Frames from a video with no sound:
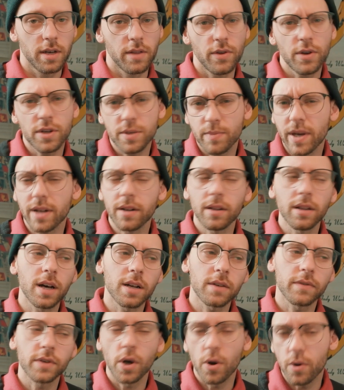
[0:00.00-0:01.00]
There's been a
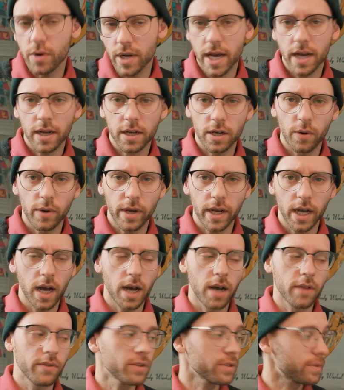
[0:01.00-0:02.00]
lot of Kodak going
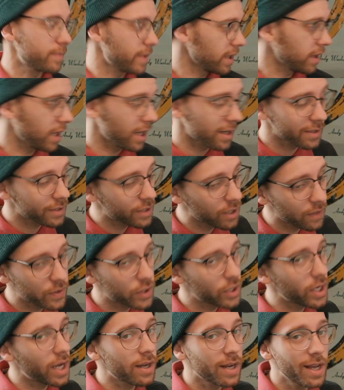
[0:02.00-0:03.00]
on. There's been a lot of stuff
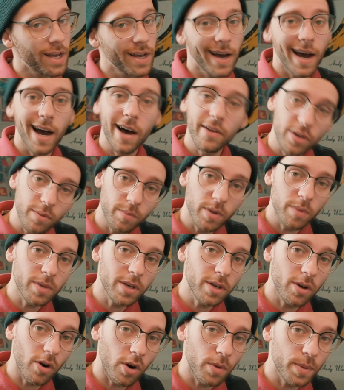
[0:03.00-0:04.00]
shot on the
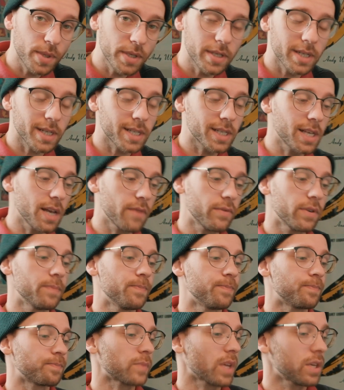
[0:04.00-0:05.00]
Mamiya RB67.
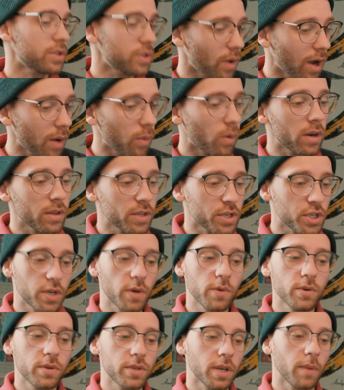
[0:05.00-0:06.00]
So I wanted to
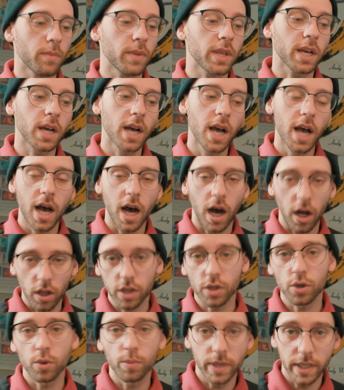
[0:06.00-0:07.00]
show you something a
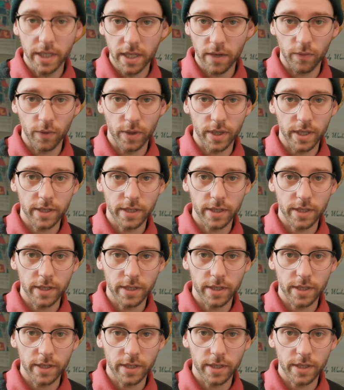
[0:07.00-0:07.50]
little bit different.